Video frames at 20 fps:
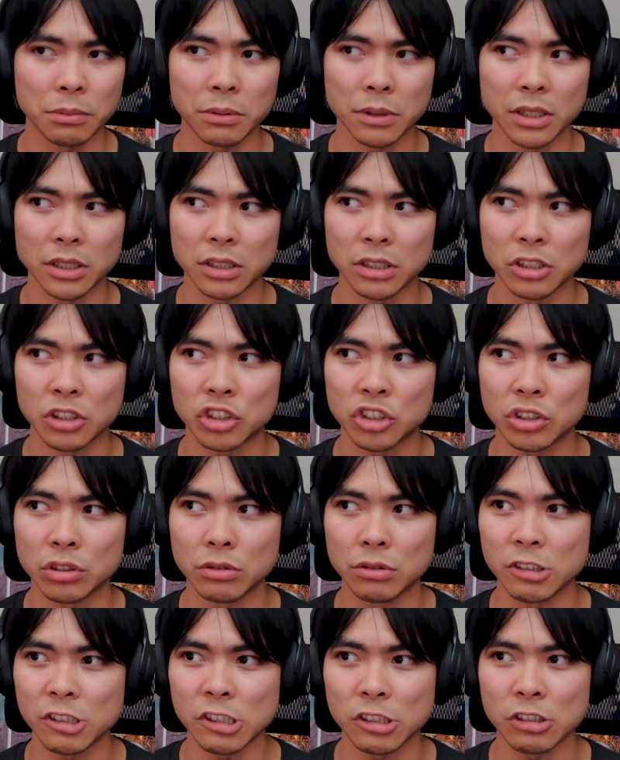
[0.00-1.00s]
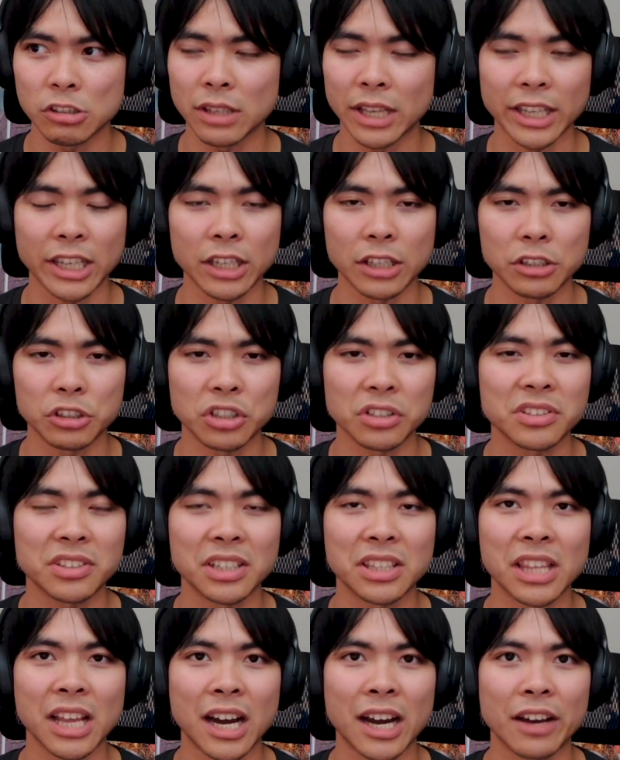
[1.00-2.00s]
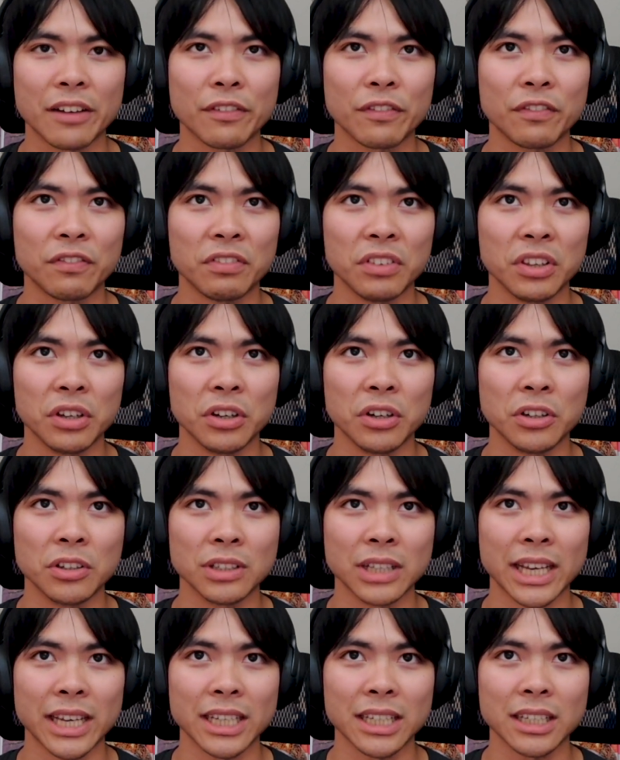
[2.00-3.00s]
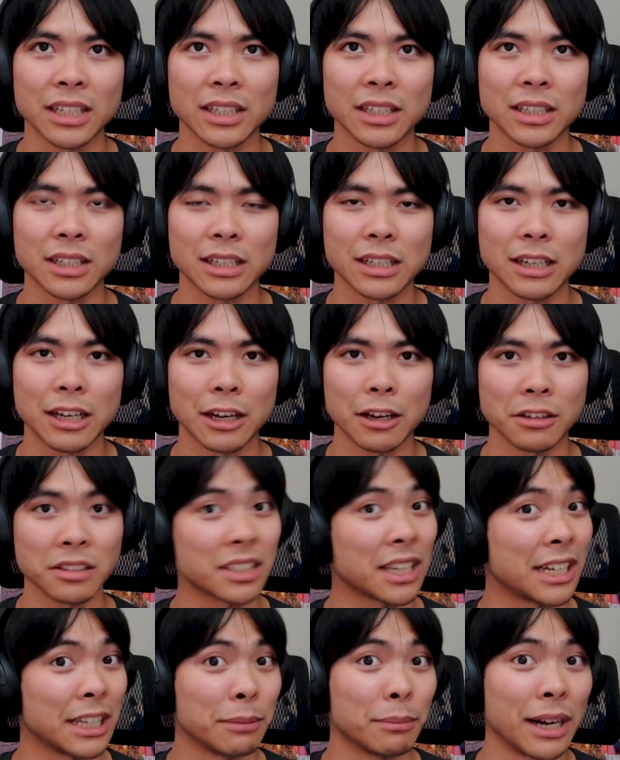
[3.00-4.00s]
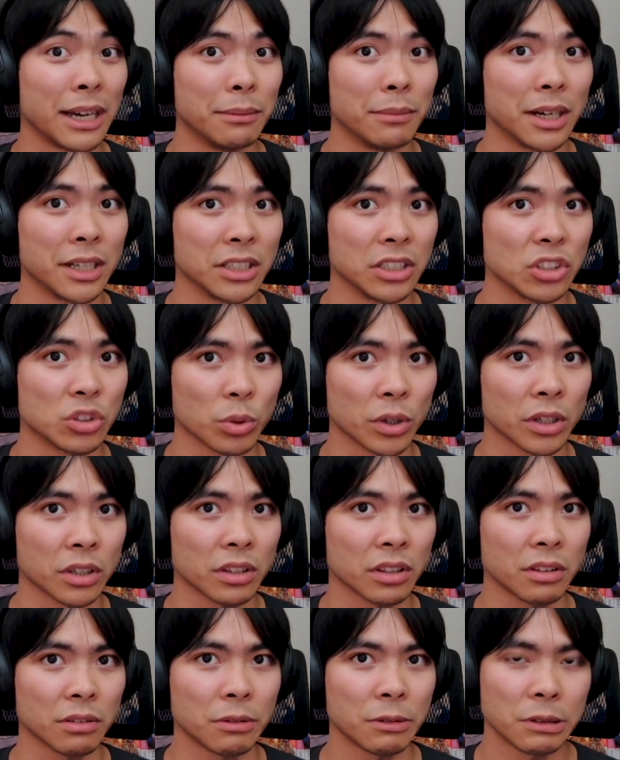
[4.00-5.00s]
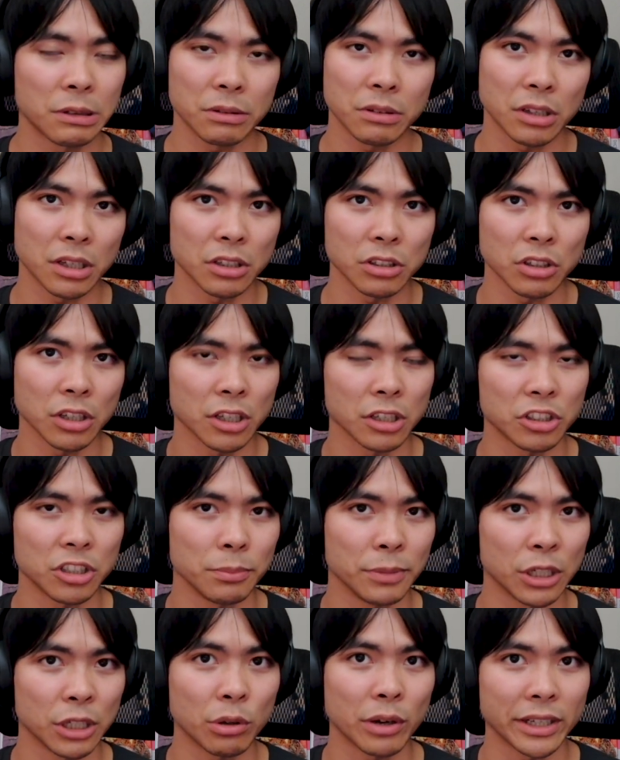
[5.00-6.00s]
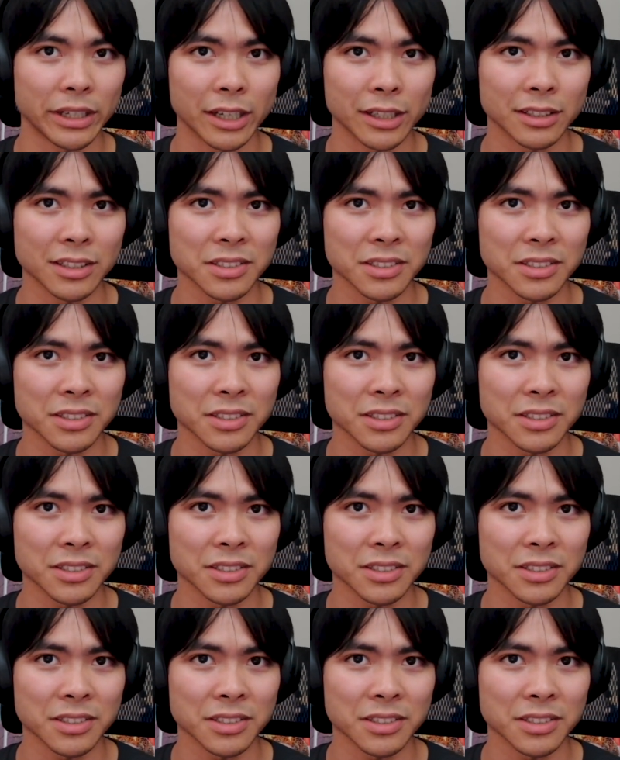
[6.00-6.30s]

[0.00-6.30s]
It just did not feel like I was getting my money's worth, to be quite honest.